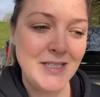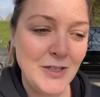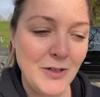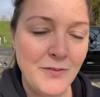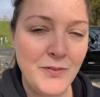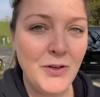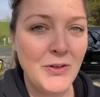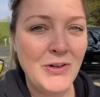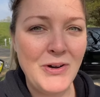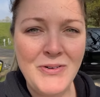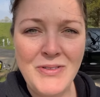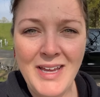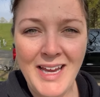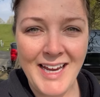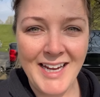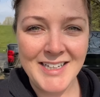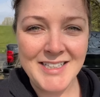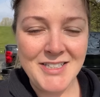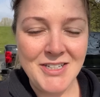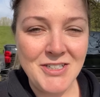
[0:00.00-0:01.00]
So if you know
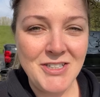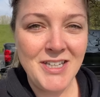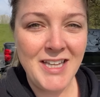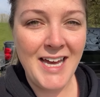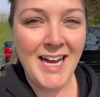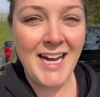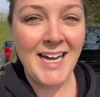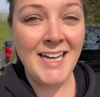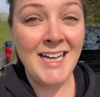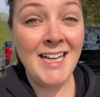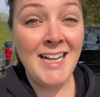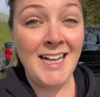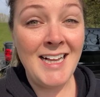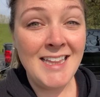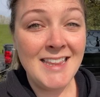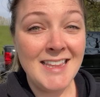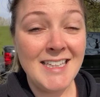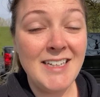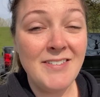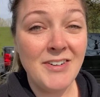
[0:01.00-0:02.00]
the answer to that,
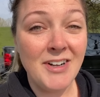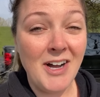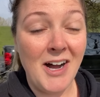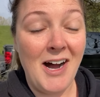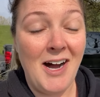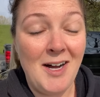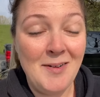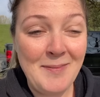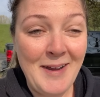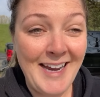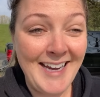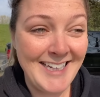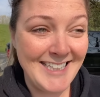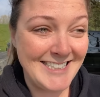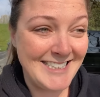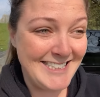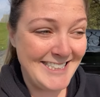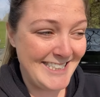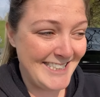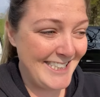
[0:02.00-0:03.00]
leave a
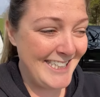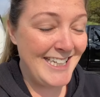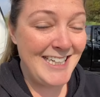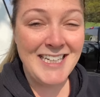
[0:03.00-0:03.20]
comment.